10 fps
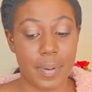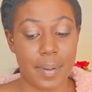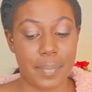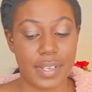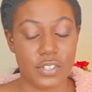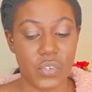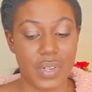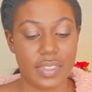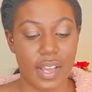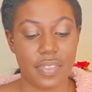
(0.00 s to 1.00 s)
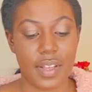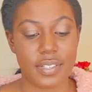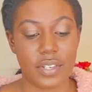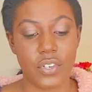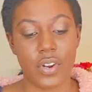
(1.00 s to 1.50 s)
But by doing that,
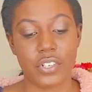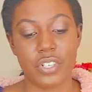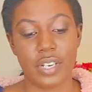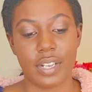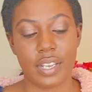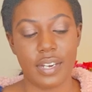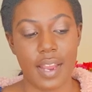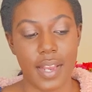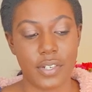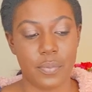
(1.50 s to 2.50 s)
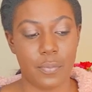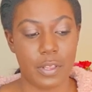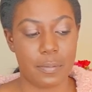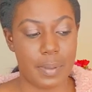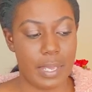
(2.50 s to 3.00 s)
that's how you're actually gonna connect
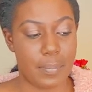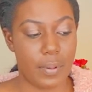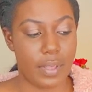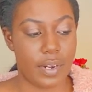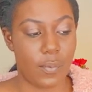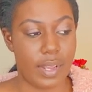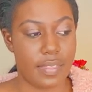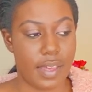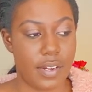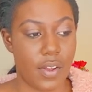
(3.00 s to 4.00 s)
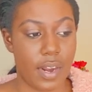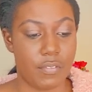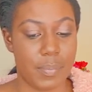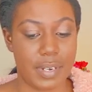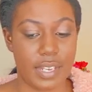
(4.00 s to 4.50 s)
with people in a way that not
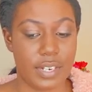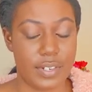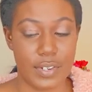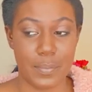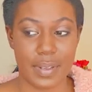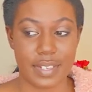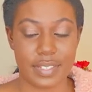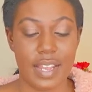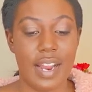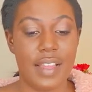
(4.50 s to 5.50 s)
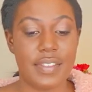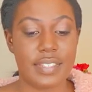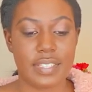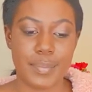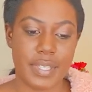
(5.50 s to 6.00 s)
everybody can do, because this
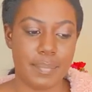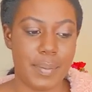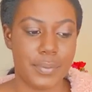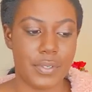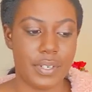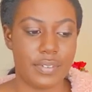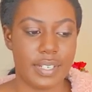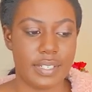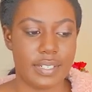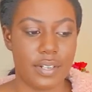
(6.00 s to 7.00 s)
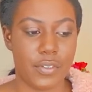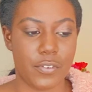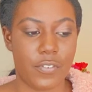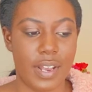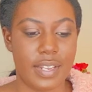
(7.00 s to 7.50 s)
is something that people don't even like to tell their
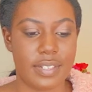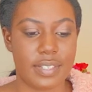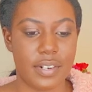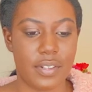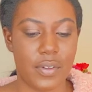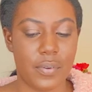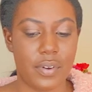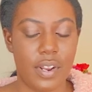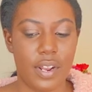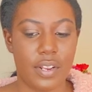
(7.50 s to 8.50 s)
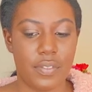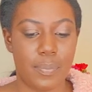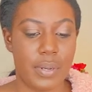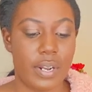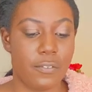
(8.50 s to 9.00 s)
friends, let alone
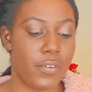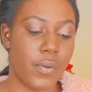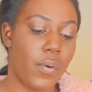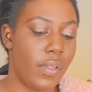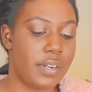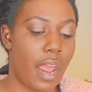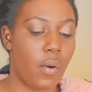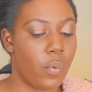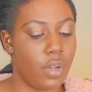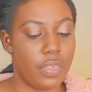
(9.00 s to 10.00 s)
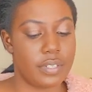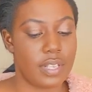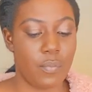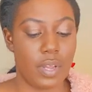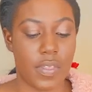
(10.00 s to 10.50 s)
put out for the whole entire world the
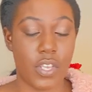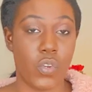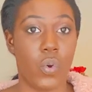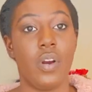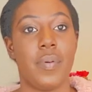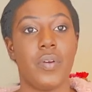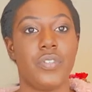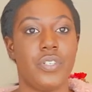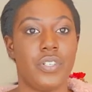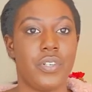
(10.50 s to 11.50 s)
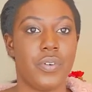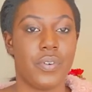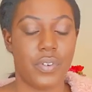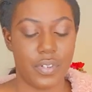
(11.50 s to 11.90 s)
same way that you're about to do.